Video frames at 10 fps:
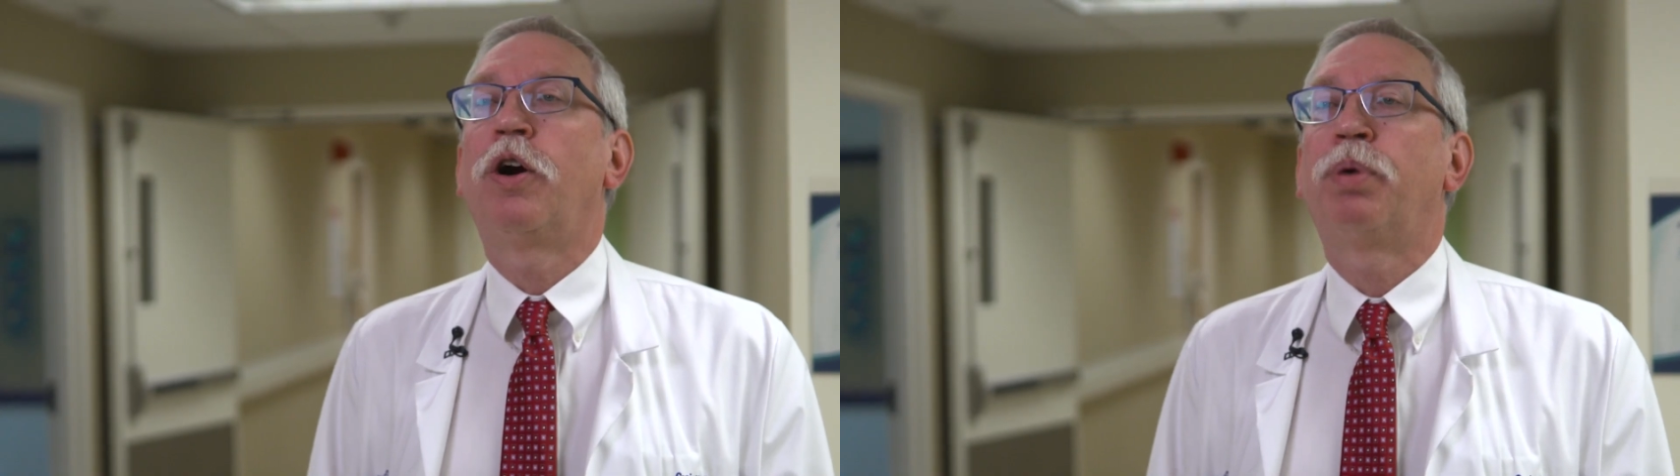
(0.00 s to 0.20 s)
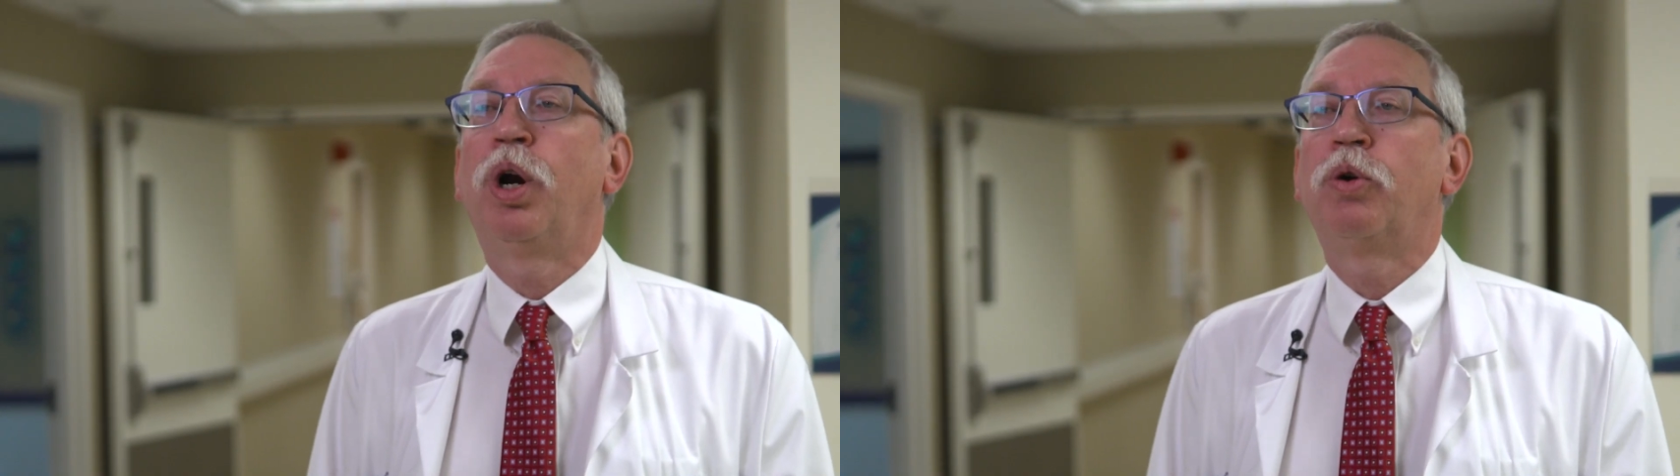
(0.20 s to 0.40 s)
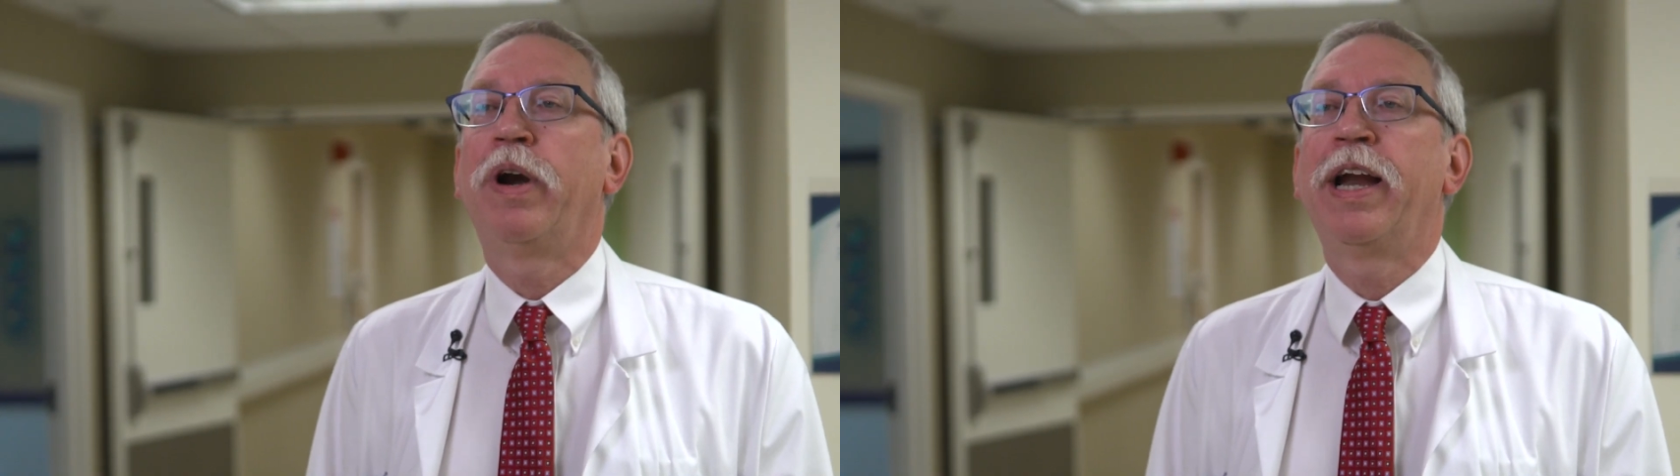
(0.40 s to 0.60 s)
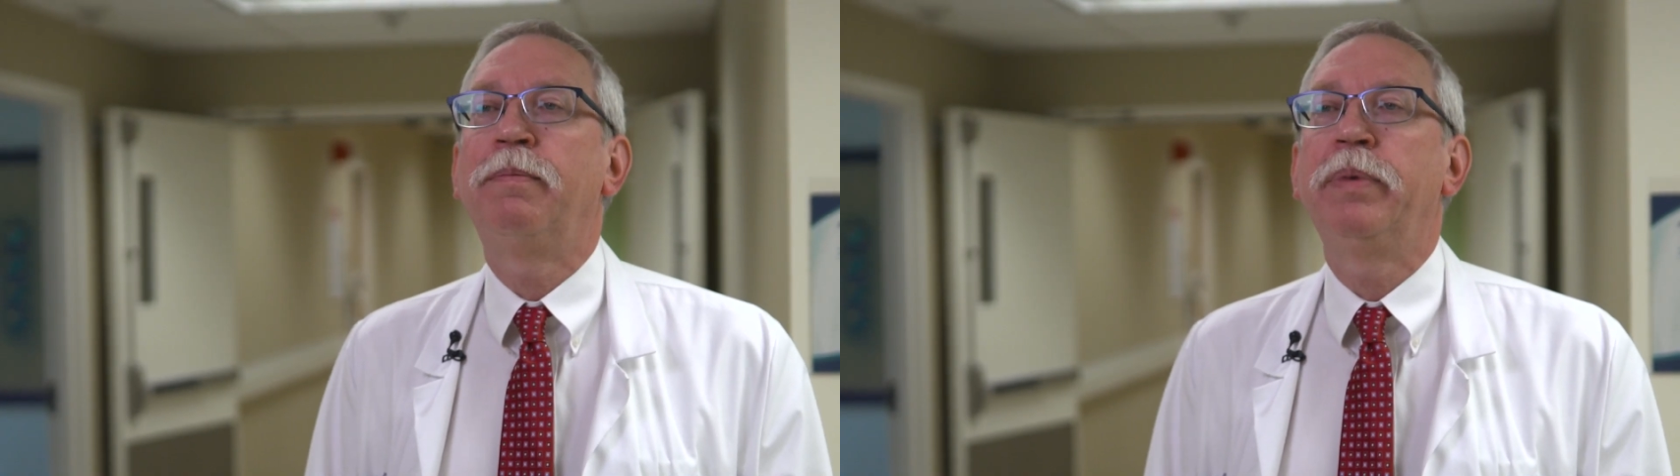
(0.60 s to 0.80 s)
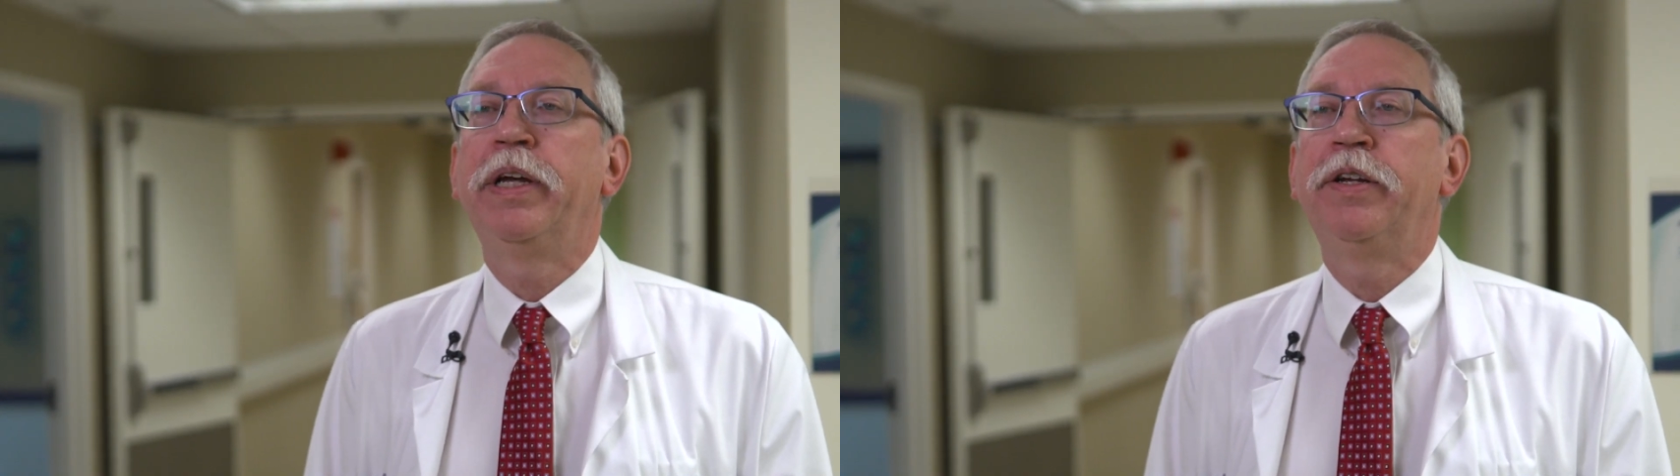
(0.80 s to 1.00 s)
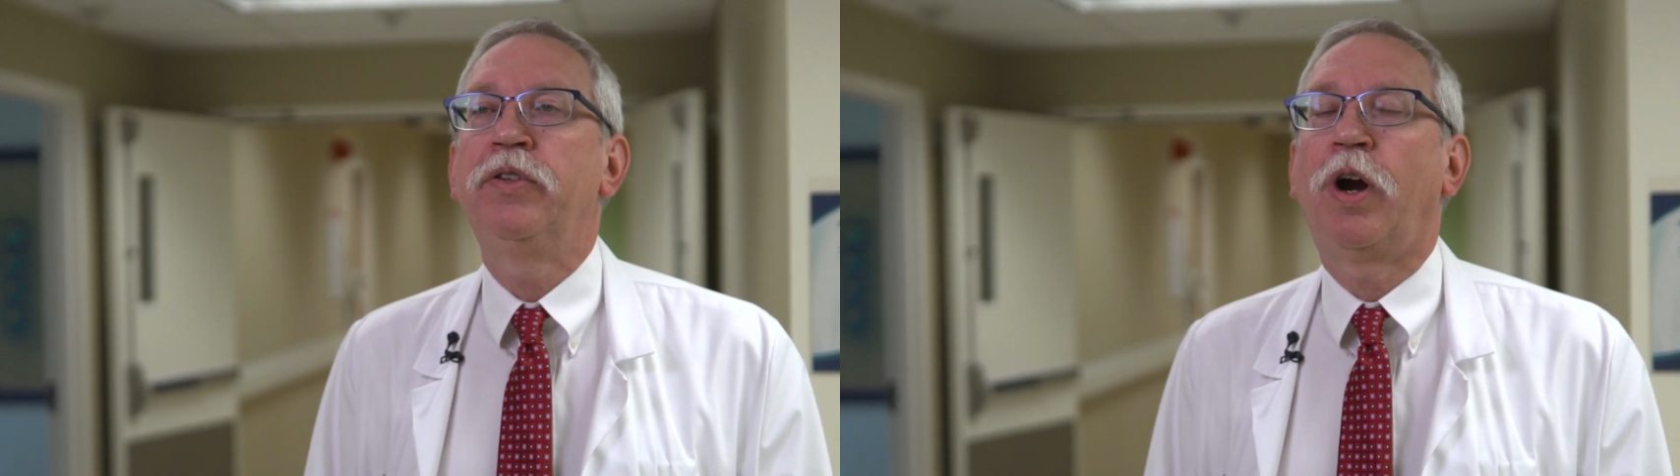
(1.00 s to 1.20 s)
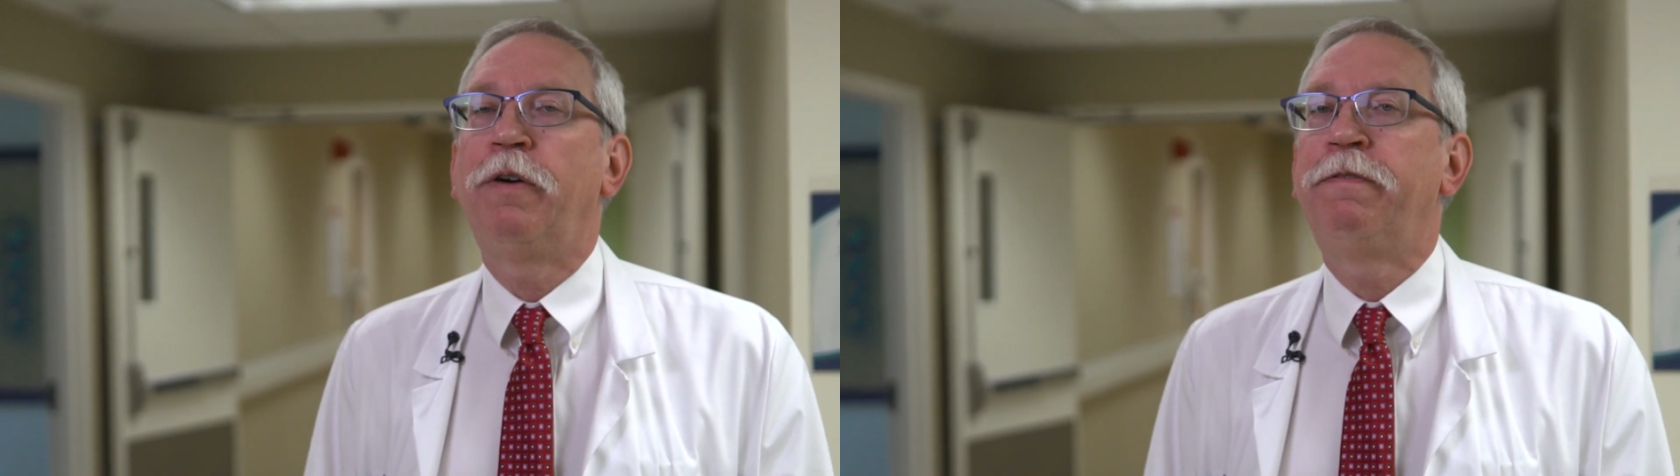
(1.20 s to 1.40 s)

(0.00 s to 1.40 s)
our program is our